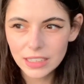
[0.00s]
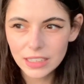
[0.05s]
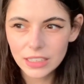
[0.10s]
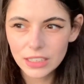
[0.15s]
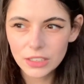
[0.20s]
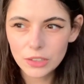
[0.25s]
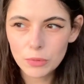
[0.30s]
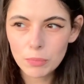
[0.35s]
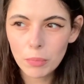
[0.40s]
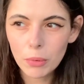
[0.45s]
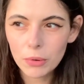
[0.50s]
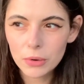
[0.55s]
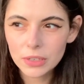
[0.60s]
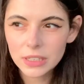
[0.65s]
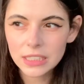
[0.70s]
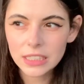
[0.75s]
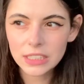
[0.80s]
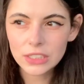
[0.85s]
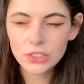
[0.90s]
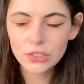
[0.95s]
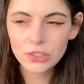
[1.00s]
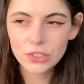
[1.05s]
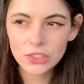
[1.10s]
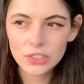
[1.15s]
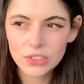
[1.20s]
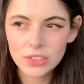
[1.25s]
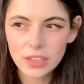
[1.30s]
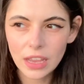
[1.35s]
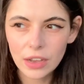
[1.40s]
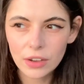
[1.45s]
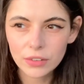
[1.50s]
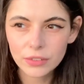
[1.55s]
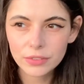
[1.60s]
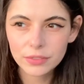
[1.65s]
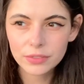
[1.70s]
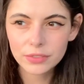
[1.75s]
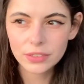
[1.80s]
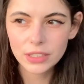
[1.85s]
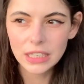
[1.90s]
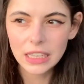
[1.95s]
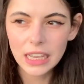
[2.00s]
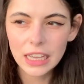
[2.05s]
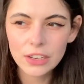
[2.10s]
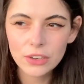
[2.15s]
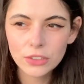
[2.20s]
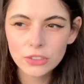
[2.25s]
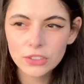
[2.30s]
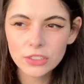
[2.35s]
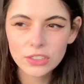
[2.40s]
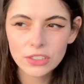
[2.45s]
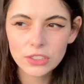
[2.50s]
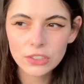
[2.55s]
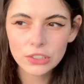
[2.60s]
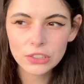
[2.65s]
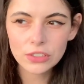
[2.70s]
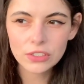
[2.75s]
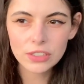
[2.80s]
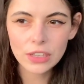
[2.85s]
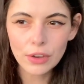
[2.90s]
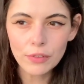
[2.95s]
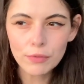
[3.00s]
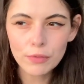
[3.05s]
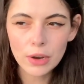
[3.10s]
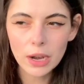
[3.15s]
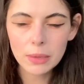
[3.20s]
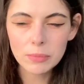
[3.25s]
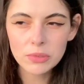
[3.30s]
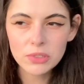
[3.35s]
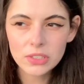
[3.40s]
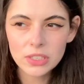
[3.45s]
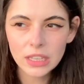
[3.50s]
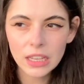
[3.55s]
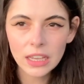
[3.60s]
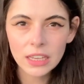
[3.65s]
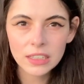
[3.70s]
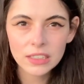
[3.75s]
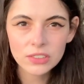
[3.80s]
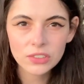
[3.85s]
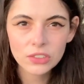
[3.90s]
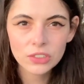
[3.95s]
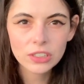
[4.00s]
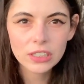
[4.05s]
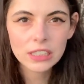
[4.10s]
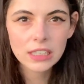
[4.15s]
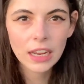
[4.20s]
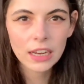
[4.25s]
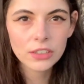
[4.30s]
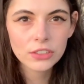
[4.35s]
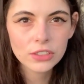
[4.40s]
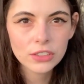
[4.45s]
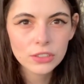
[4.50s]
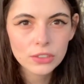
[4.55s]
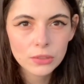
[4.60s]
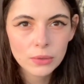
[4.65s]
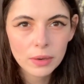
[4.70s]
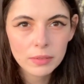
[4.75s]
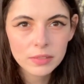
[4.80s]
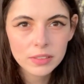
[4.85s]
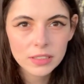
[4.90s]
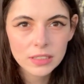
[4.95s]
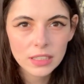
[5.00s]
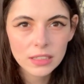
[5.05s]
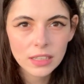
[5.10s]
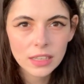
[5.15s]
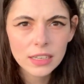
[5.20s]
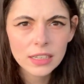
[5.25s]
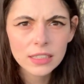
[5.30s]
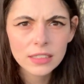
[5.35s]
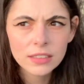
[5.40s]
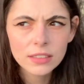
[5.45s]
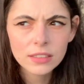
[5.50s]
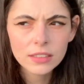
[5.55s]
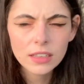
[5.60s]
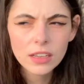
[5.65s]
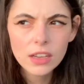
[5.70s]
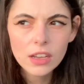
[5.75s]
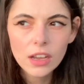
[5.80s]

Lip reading: You poured it into yourself. And not just into yourself, what I'm seeing is your connection to everything that is.